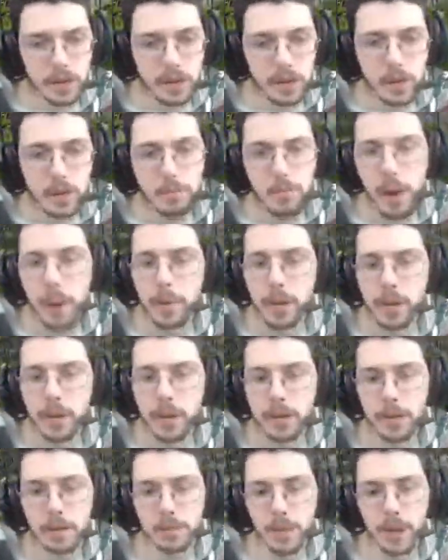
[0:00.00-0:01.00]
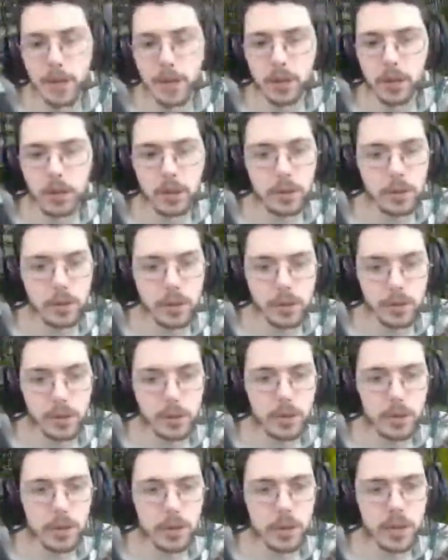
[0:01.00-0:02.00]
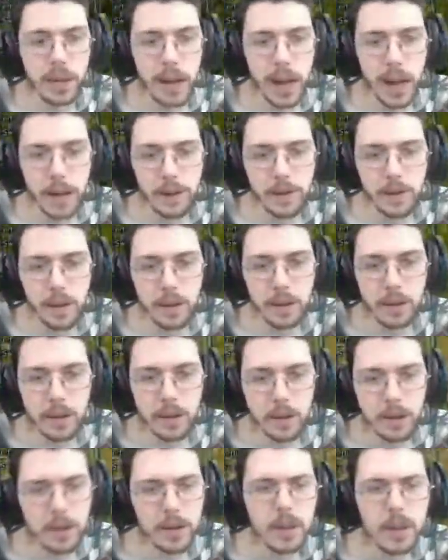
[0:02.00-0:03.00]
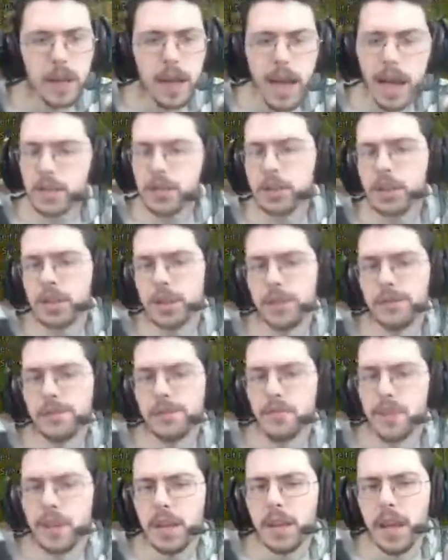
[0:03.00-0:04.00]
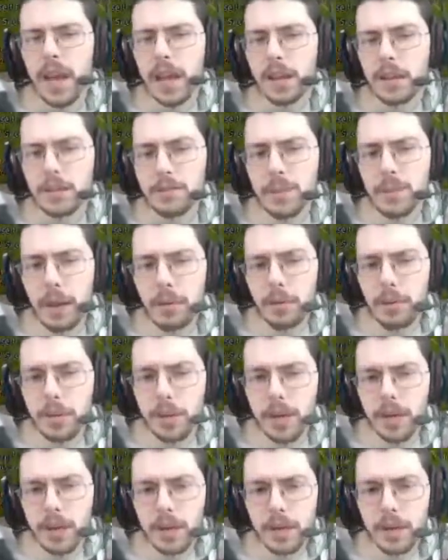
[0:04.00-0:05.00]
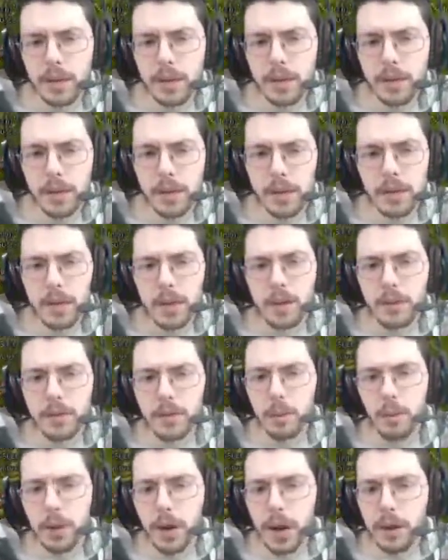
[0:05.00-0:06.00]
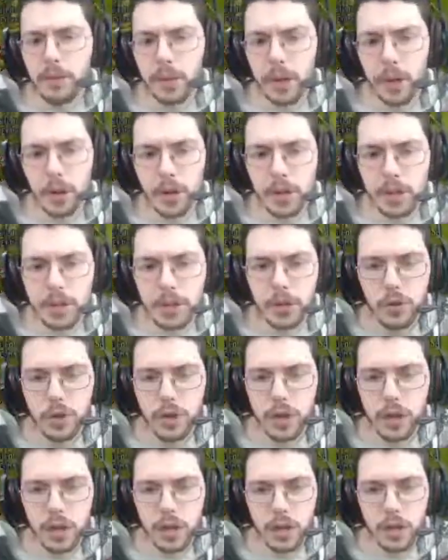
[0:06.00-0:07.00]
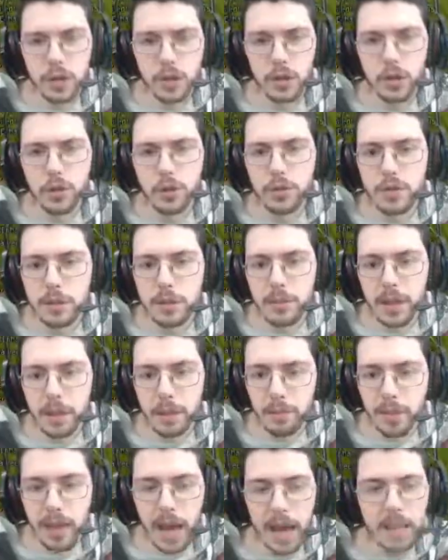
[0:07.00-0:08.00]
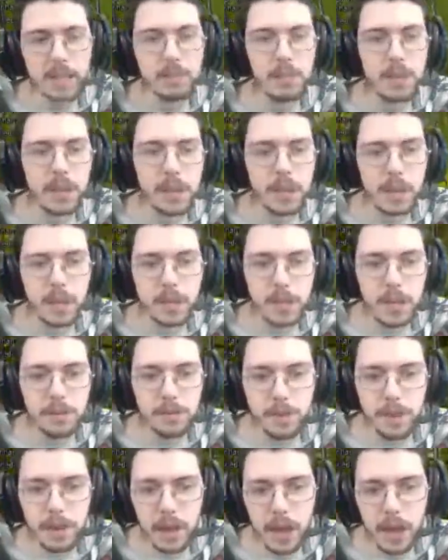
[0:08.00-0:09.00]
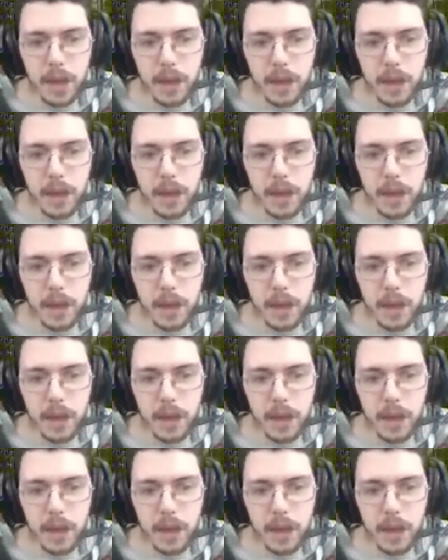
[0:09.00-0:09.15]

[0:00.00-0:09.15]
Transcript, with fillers: Probably special loot you get out of it. Actually, yeah, there's probably, from what I've noticed, you can do some like blacksmithing and stuff like that